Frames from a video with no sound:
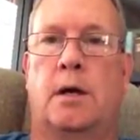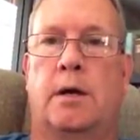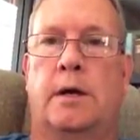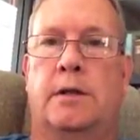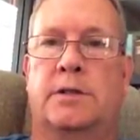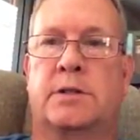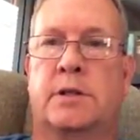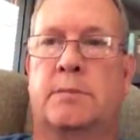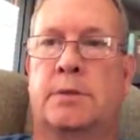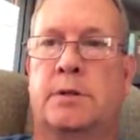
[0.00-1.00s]
In the
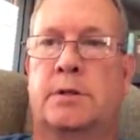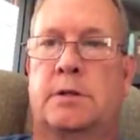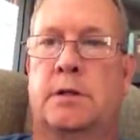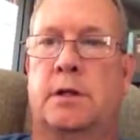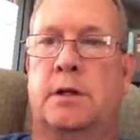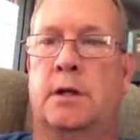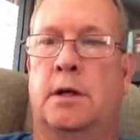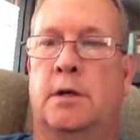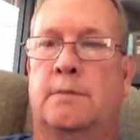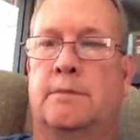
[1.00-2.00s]
syllabus,
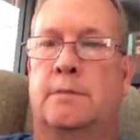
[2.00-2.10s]
the